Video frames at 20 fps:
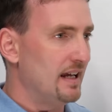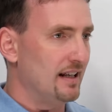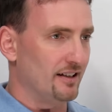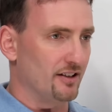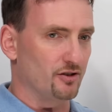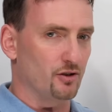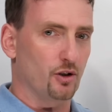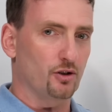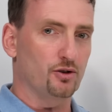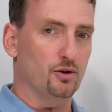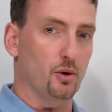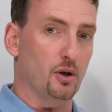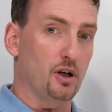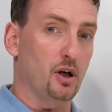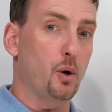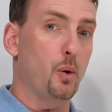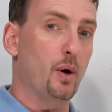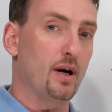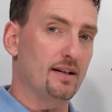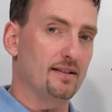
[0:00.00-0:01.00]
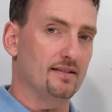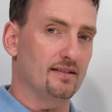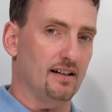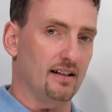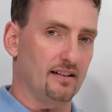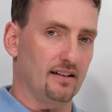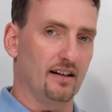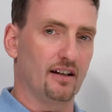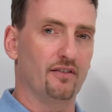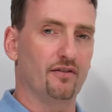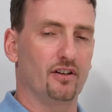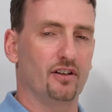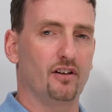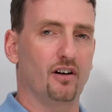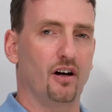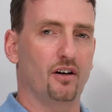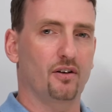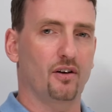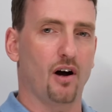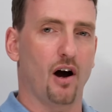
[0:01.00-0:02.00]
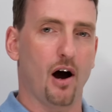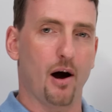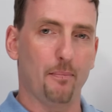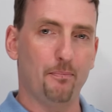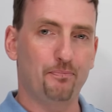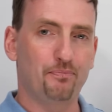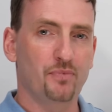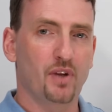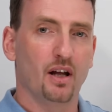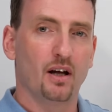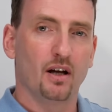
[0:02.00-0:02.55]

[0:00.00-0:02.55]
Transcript: There's also a quiz at engvid.com.